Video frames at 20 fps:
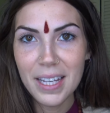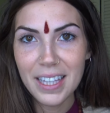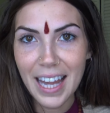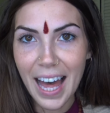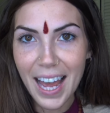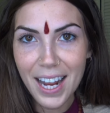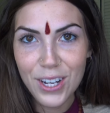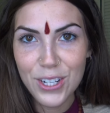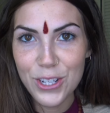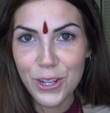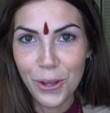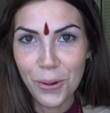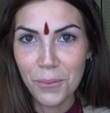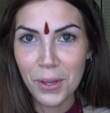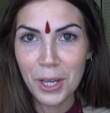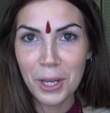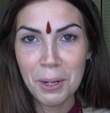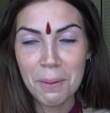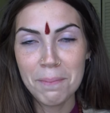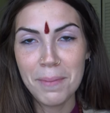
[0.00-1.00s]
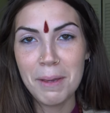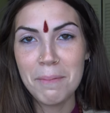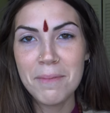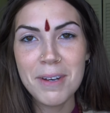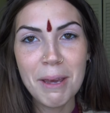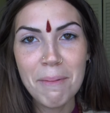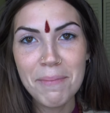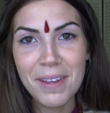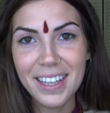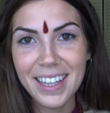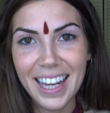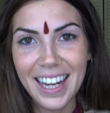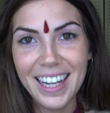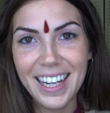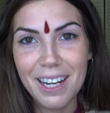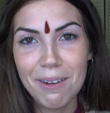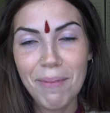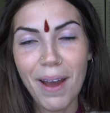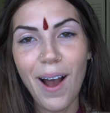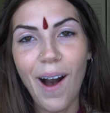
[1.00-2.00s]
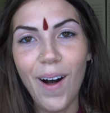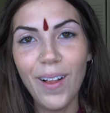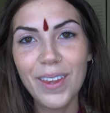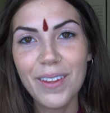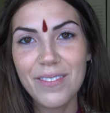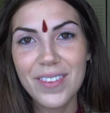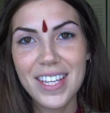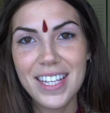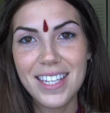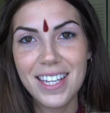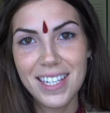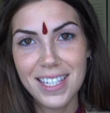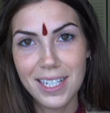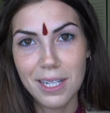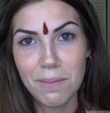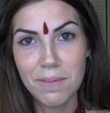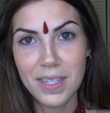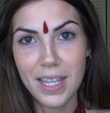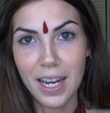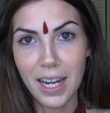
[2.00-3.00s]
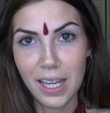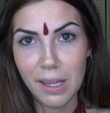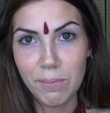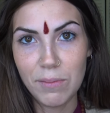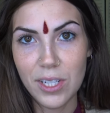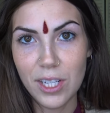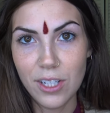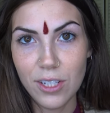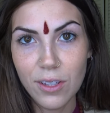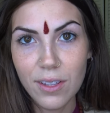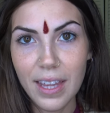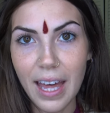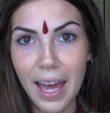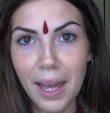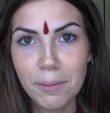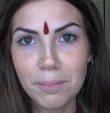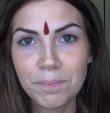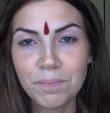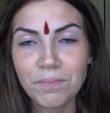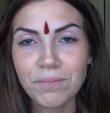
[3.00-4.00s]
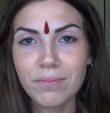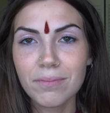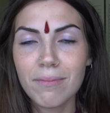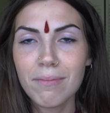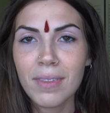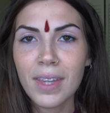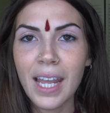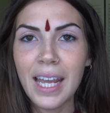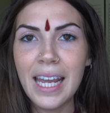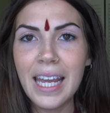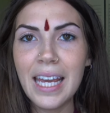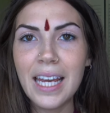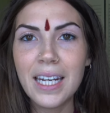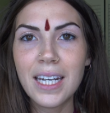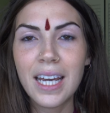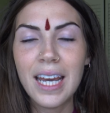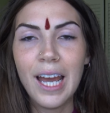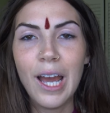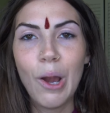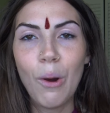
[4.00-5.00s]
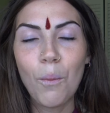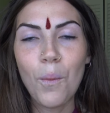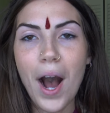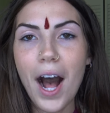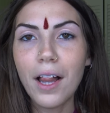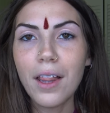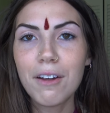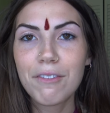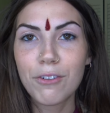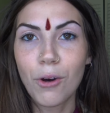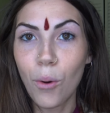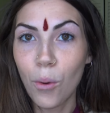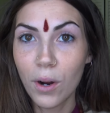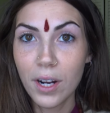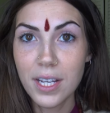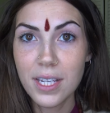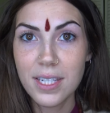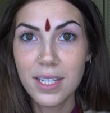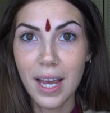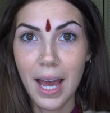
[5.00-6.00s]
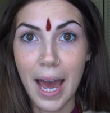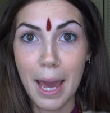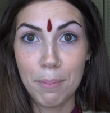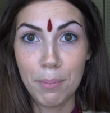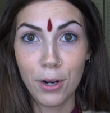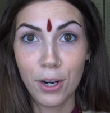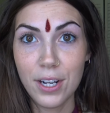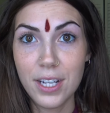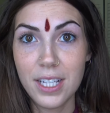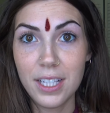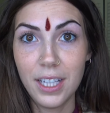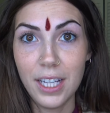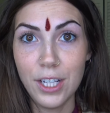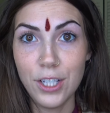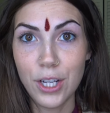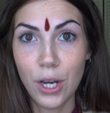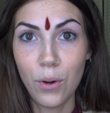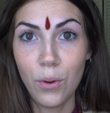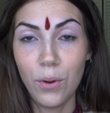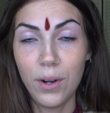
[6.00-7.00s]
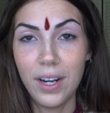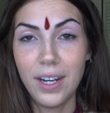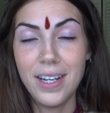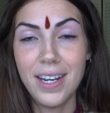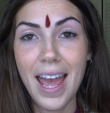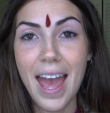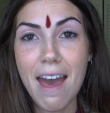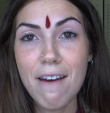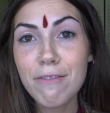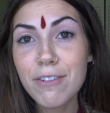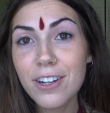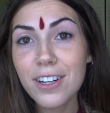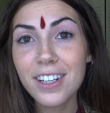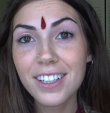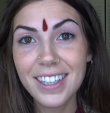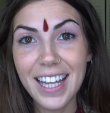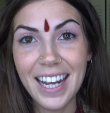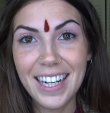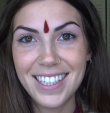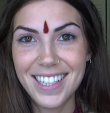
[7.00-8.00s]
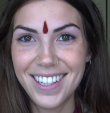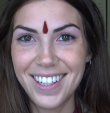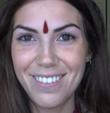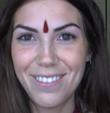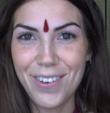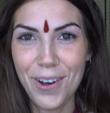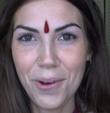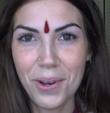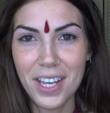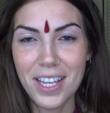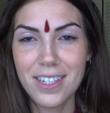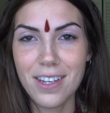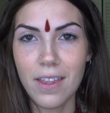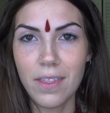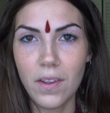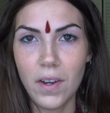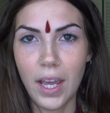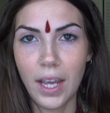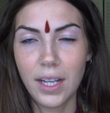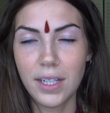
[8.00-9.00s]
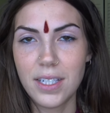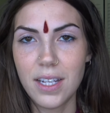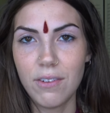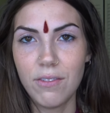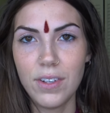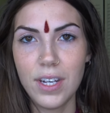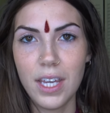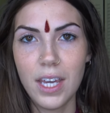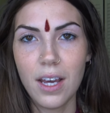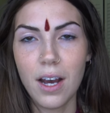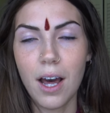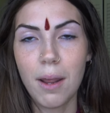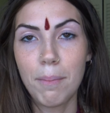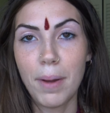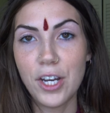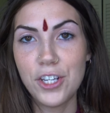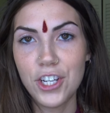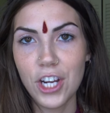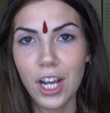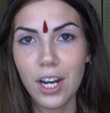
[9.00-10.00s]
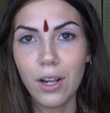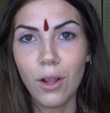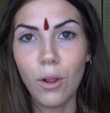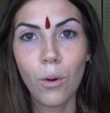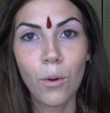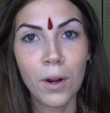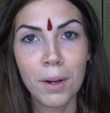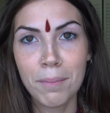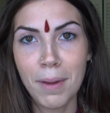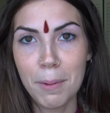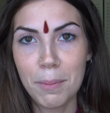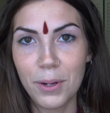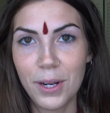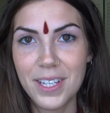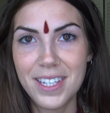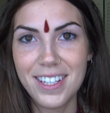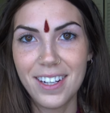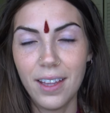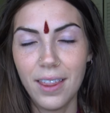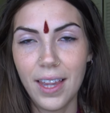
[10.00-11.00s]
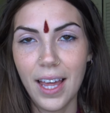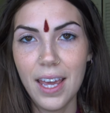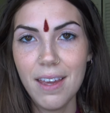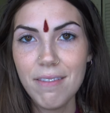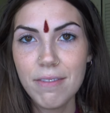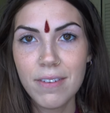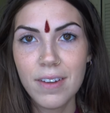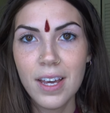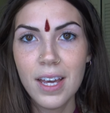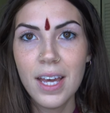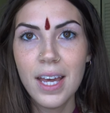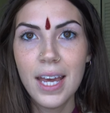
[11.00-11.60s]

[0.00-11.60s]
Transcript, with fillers: be lied to. We couldn't be manipulated by all of the systems that aim to do that. And while, of course, I personally don't ever like to focus on the negativity on my channel or in my personal life,